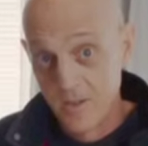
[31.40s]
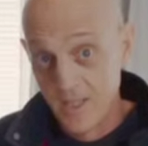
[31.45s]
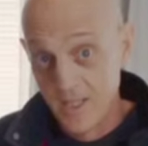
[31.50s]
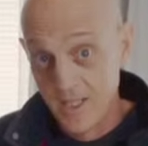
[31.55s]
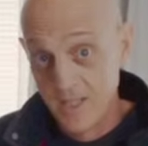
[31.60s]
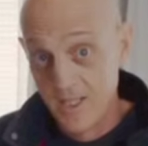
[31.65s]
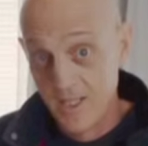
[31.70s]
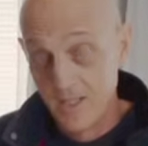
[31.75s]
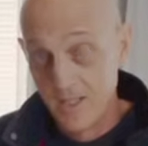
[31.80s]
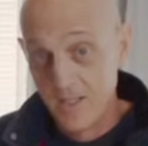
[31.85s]

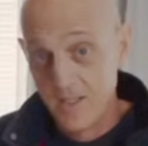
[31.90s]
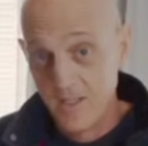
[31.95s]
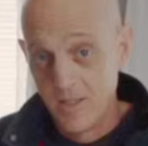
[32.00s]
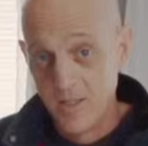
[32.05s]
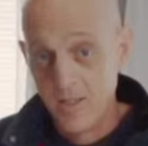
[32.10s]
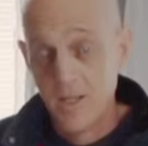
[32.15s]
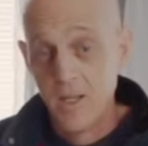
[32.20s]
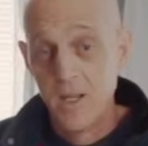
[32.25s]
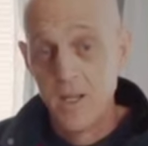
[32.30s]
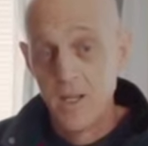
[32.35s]
See?
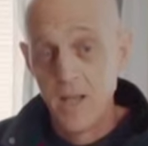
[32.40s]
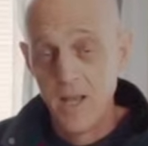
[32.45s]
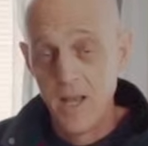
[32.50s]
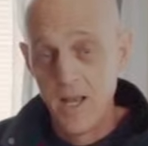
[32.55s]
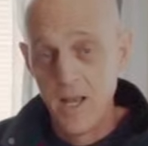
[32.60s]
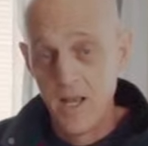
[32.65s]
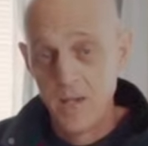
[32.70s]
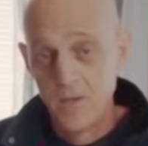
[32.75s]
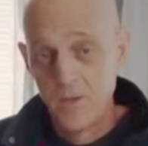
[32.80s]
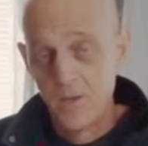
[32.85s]

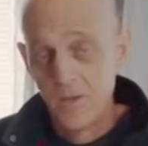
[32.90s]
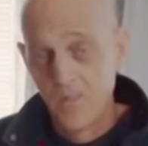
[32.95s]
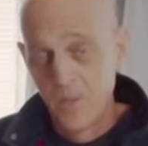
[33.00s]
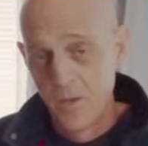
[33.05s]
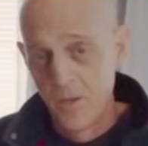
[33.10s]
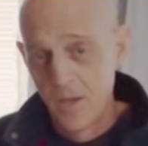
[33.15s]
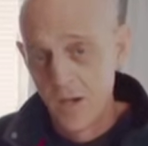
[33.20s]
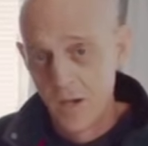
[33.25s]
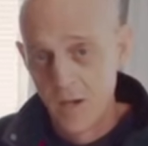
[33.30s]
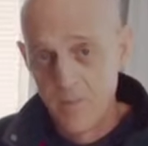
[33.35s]
And
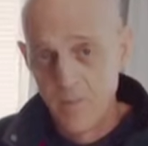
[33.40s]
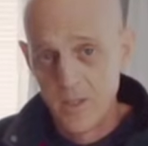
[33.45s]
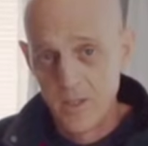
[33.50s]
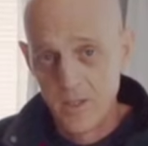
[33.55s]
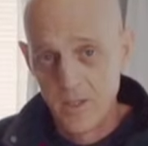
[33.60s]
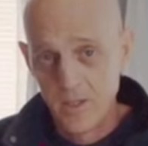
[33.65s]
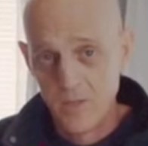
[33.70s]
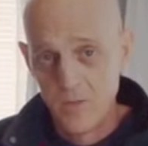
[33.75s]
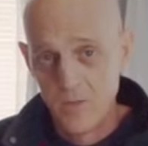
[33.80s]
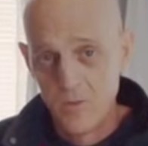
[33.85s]
I'm going to
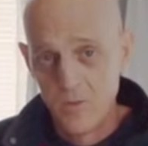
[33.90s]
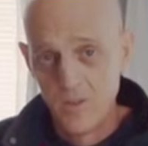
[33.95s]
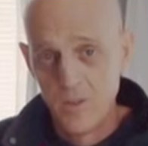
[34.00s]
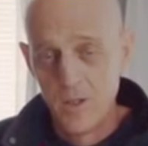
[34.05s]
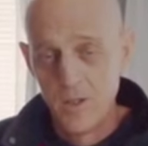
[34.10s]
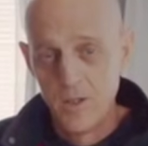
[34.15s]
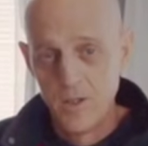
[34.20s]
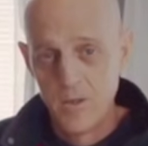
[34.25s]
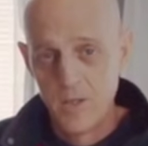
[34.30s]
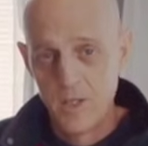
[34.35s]
tell you
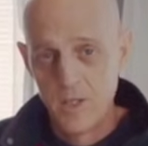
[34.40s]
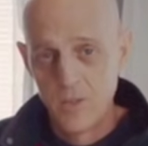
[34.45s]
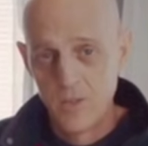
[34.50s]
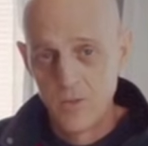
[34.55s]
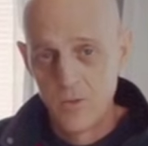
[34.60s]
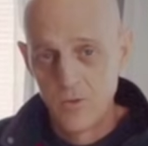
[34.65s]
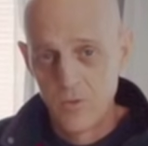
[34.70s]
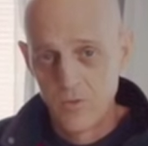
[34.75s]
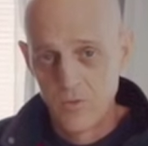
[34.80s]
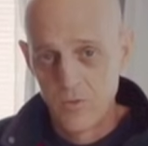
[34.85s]
things
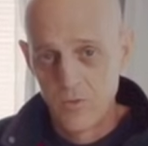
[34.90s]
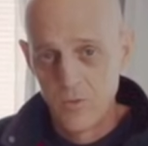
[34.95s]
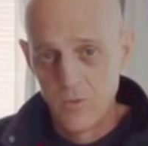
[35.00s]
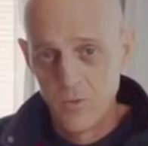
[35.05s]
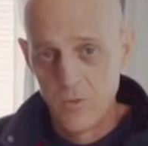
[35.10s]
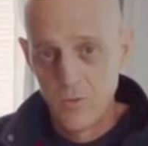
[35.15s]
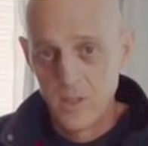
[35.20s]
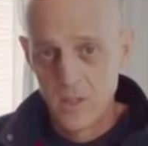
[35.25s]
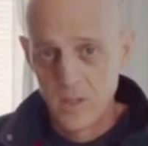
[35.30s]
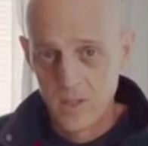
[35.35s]
that are
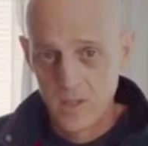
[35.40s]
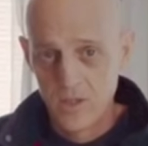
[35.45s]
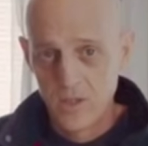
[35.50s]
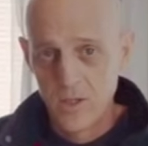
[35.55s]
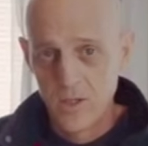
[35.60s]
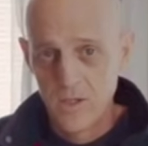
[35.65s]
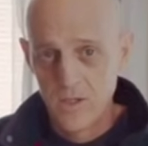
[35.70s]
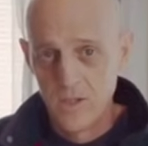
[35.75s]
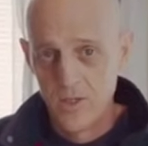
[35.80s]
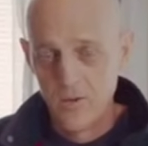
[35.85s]
true. Because it's
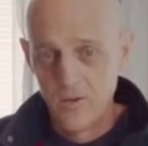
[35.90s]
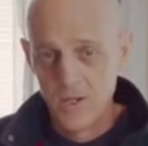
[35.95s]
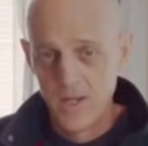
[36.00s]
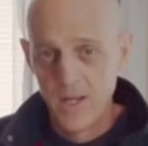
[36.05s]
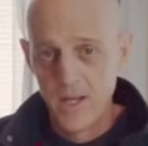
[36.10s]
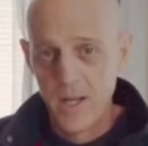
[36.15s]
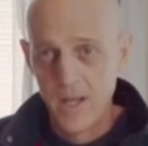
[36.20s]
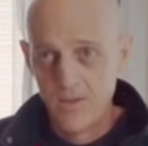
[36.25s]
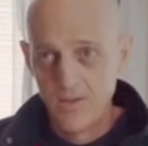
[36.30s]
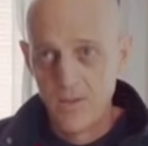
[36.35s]
on the
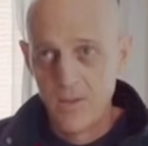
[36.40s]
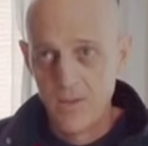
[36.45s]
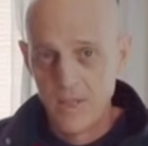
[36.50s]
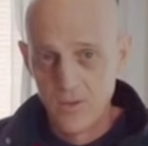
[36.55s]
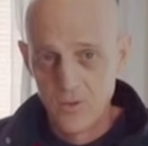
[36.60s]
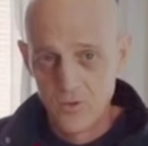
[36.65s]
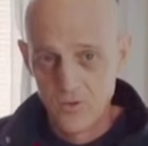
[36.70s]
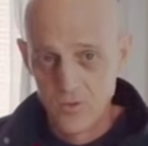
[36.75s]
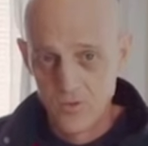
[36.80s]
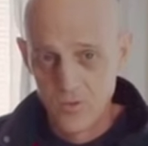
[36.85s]
internet,
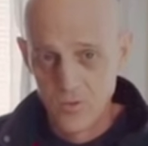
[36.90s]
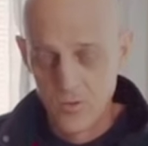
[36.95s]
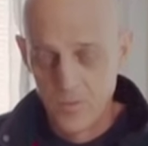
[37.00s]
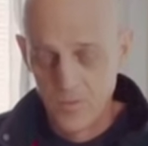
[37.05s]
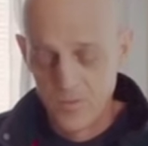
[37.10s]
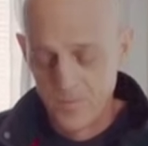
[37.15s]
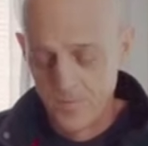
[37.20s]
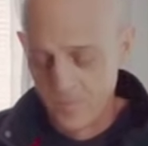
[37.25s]
everything's true.